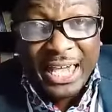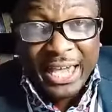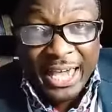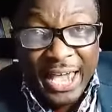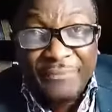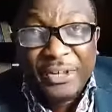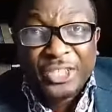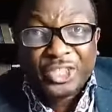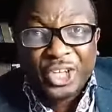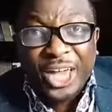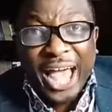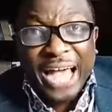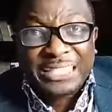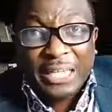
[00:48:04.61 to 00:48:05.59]
If the tree
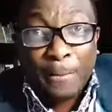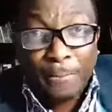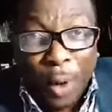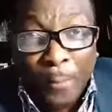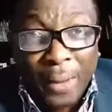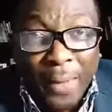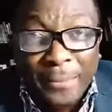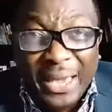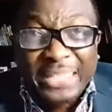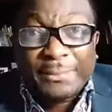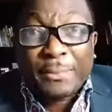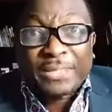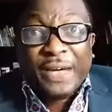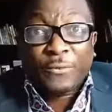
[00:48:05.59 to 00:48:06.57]
has a problem, it
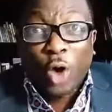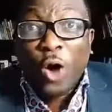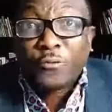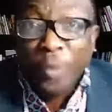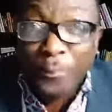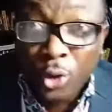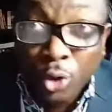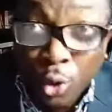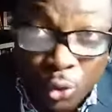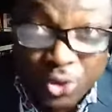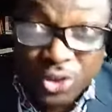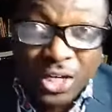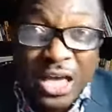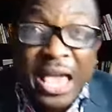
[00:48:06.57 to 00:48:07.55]
must have come from the
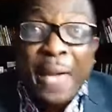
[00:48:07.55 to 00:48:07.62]
roots.